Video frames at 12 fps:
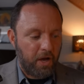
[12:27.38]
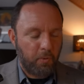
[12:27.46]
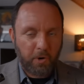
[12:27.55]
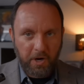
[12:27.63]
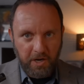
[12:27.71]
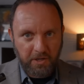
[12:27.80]

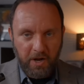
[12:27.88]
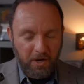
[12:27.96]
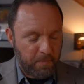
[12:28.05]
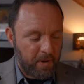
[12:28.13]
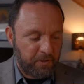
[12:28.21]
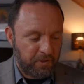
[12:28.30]
We're going to
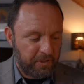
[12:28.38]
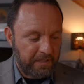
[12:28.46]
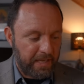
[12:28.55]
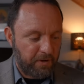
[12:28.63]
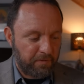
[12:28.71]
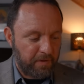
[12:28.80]
talk about this in
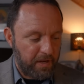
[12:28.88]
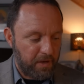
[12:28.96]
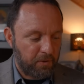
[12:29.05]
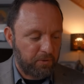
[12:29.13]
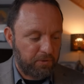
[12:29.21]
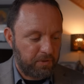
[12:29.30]
later
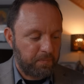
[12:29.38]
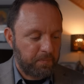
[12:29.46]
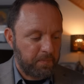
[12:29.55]
videos.